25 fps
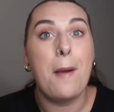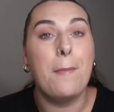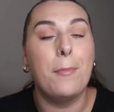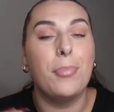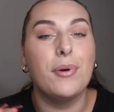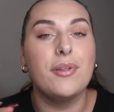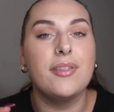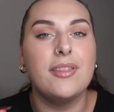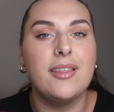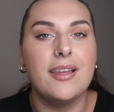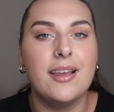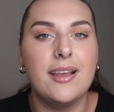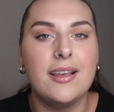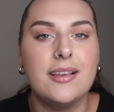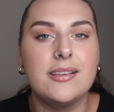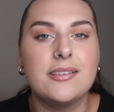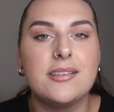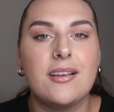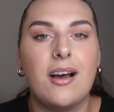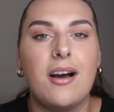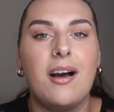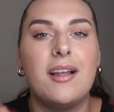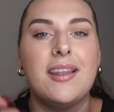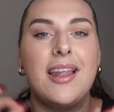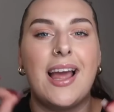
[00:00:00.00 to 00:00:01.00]
but these
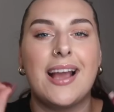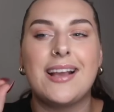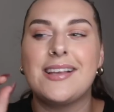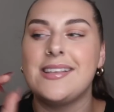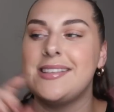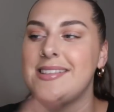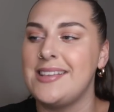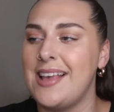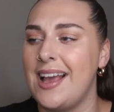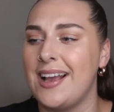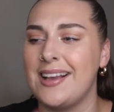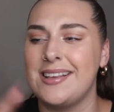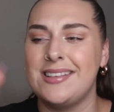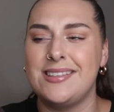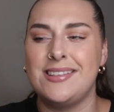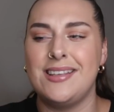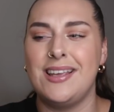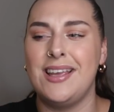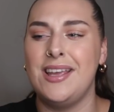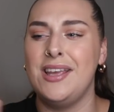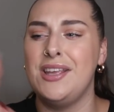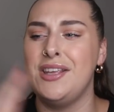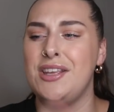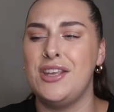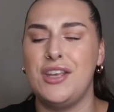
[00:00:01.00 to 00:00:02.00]
are like
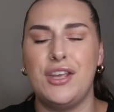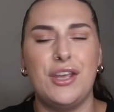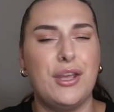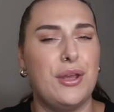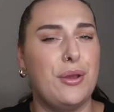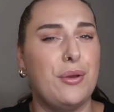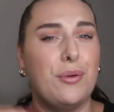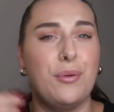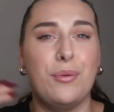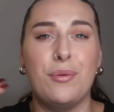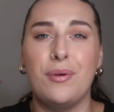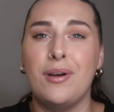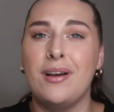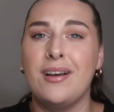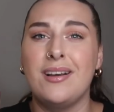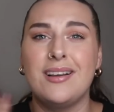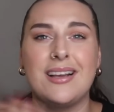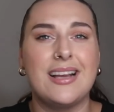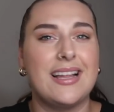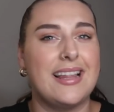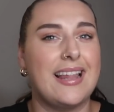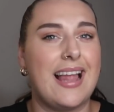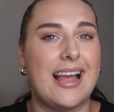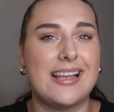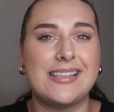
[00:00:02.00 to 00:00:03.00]
sexy, cute,
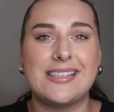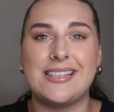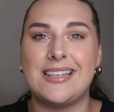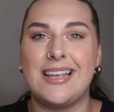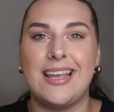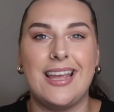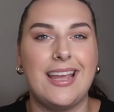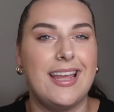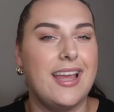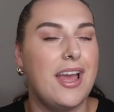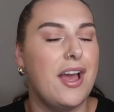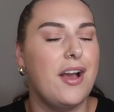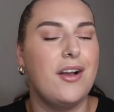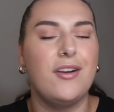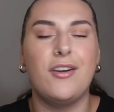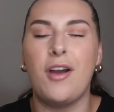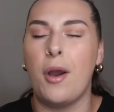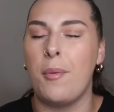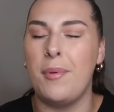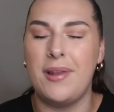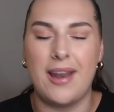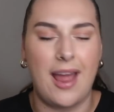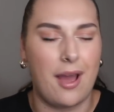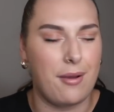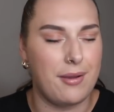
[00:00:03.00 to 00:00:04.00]
classy,
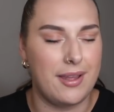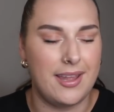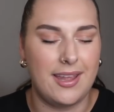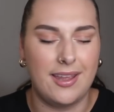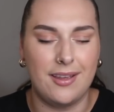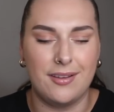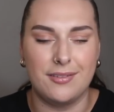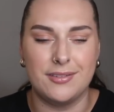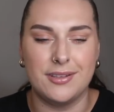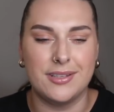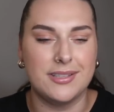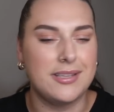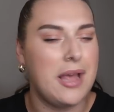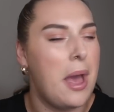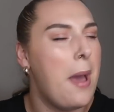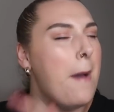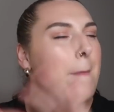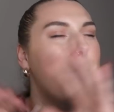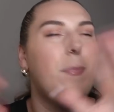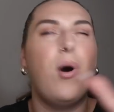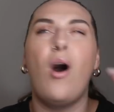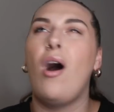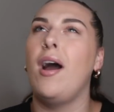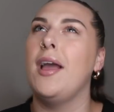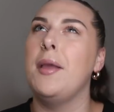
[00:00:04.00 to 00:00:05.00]
going out heels,
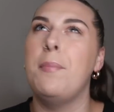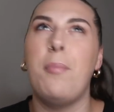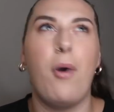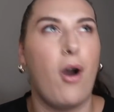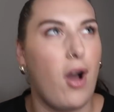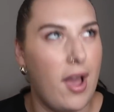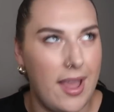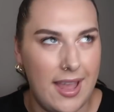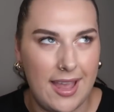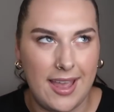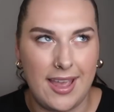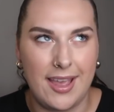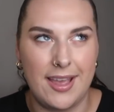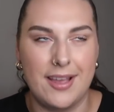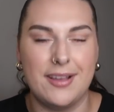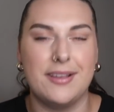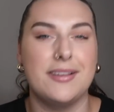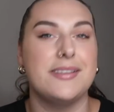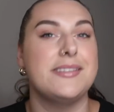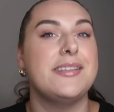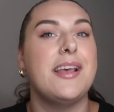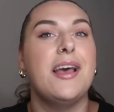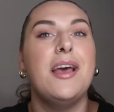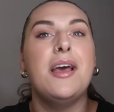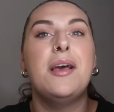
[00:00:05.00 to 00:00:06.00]
party
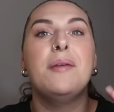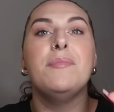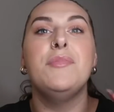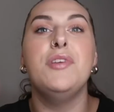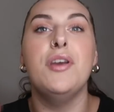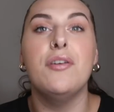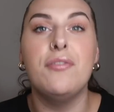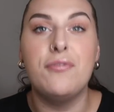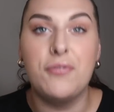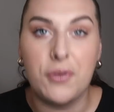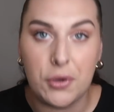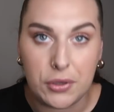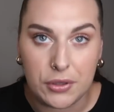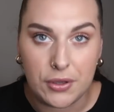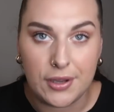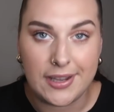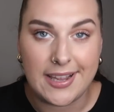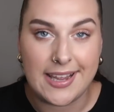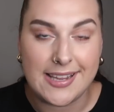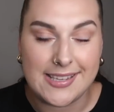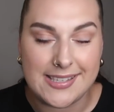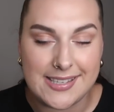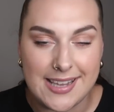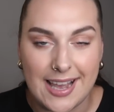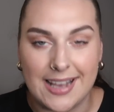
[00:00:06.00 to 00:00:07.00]
heels, your foot
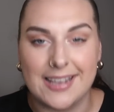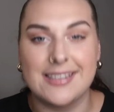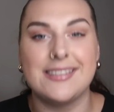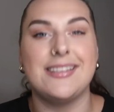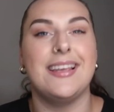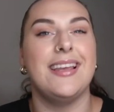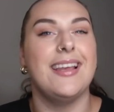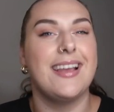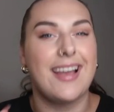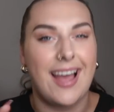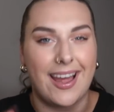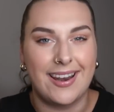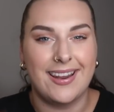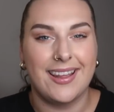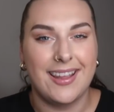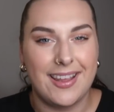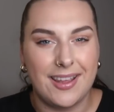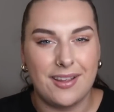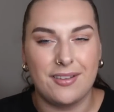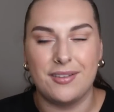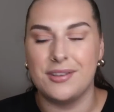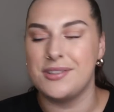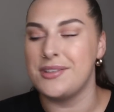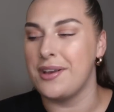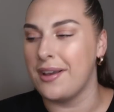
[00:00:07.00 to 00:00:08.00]
looking sexy kind of
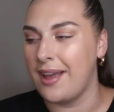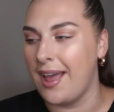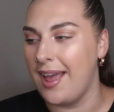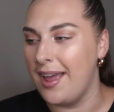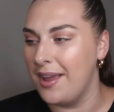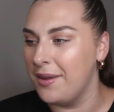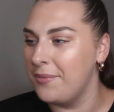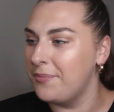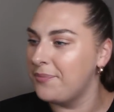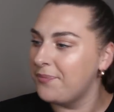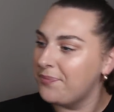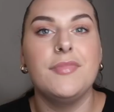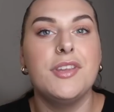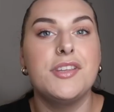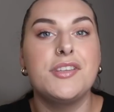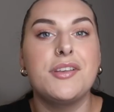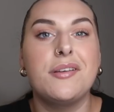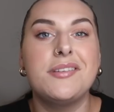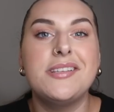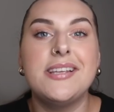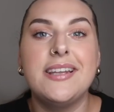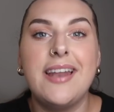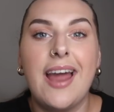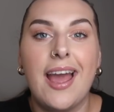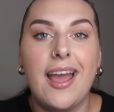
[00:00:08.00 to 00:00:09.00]
heels, okay? So
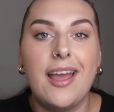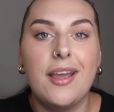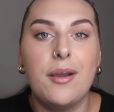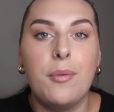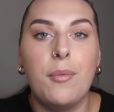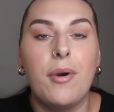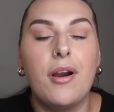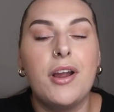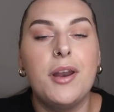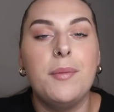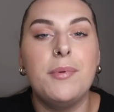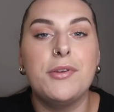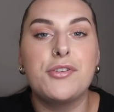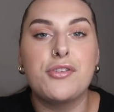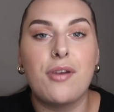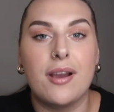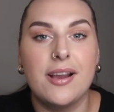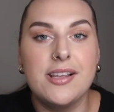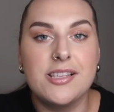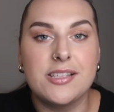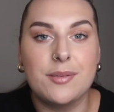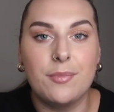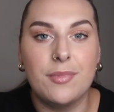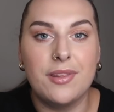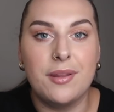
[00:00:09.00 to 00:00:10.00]
today we're gonna be
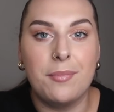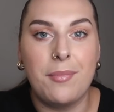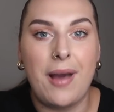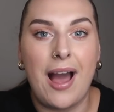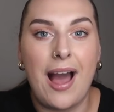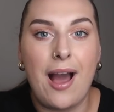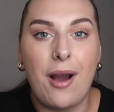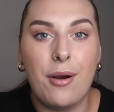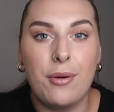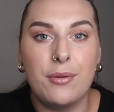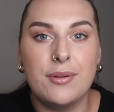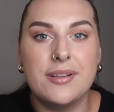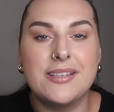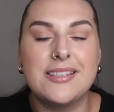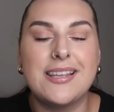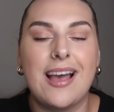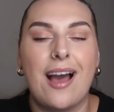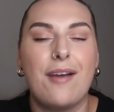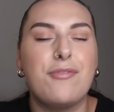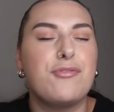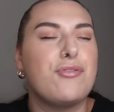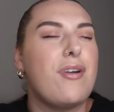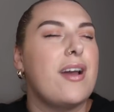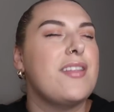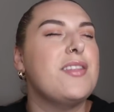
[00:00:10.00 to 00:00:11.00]
trying some of them out.
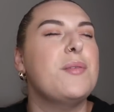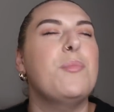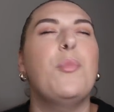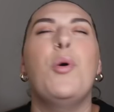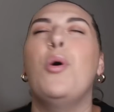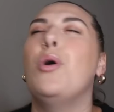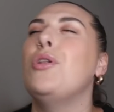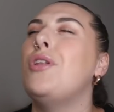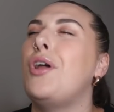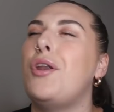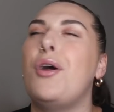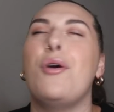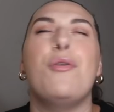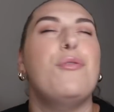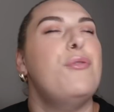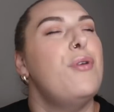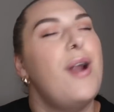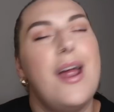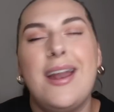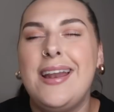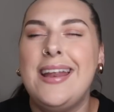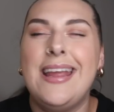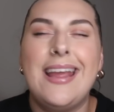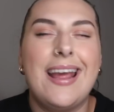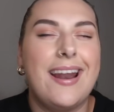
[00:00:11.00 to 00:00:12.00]
I've tried them all on
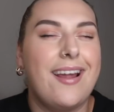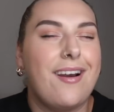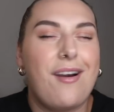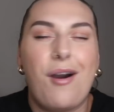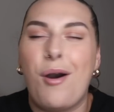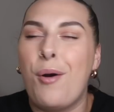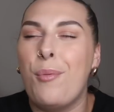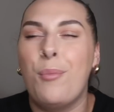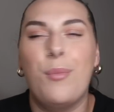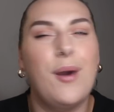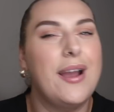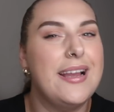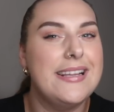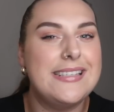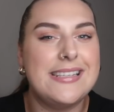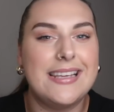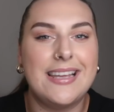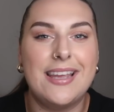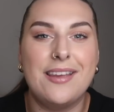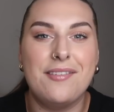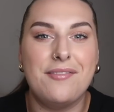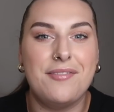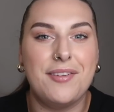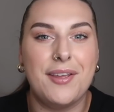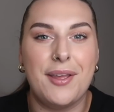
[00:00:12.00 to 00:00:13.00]
already and I can't wait to
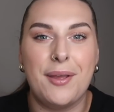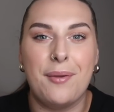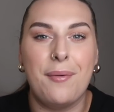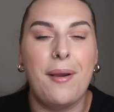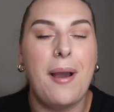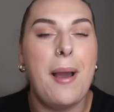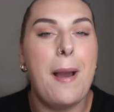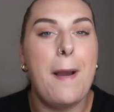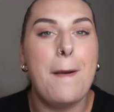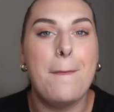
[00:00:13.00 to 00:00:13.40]
give you